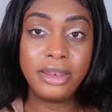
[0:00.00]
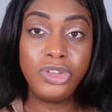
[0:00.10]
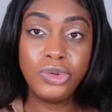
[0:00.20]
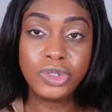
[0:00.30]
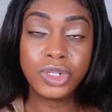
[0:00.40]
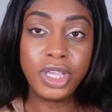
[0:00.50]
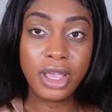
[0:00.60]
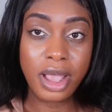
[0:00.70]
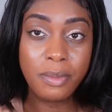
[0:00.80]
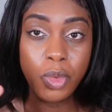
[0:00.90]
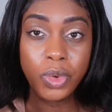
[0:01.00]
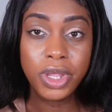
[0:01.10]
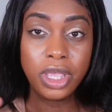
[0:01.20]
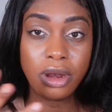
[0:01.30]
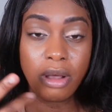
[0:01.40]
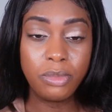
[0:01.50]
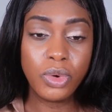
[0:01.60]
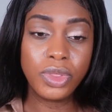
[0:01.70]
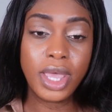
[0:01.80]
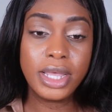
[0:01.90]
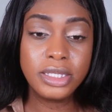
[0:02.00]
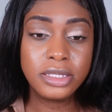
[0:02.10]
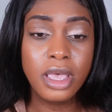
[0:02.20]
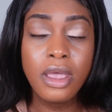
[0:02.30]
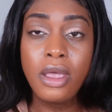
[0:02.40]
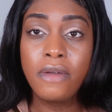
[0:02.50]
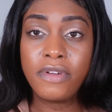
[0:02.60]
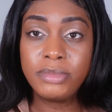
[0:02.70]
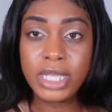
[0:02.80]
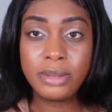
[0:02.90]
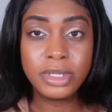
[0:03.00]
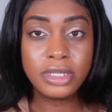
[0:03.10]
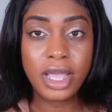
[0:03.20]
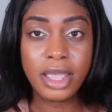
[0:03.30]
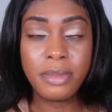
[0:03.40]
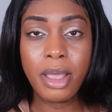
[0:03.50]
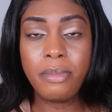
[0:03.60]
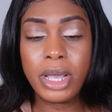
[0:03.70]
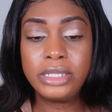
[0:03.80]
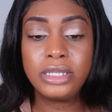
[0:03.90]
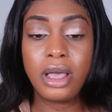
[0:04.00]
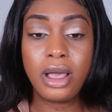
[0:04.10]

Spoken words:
Usually I'm wearing it on both hands from time to time, but